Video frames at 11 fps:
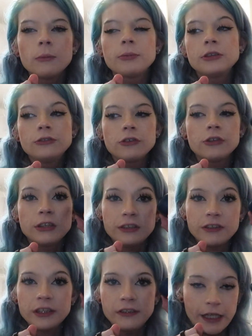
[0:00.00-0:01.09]
I'm pretty sure they're
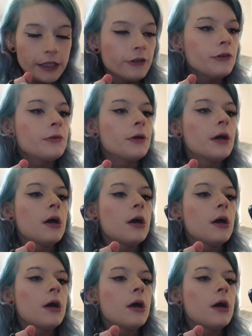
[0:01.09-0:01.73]
discontinued.